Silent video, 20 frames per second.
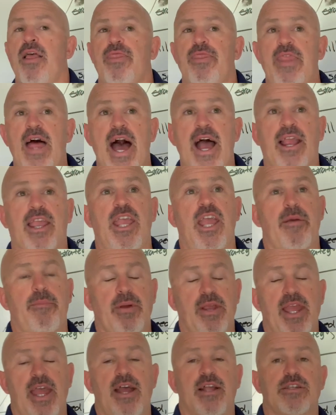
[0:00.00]
That camp
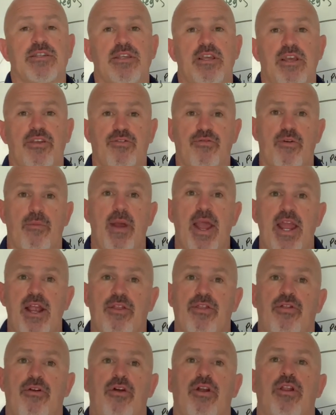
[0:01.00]
again is from
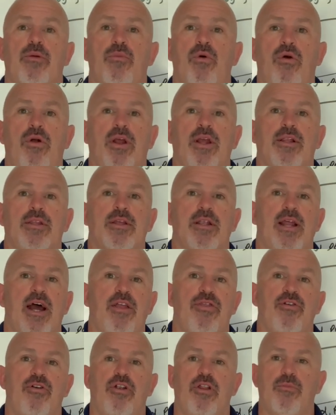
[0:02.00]
8.30 in the morning to
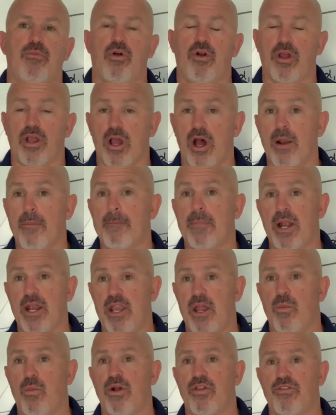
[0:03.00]
9.30 in the morning on
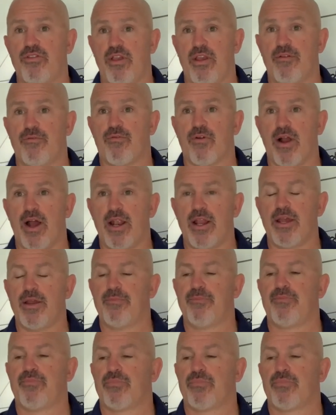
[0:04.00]
Monday, Wednesday, and Friday.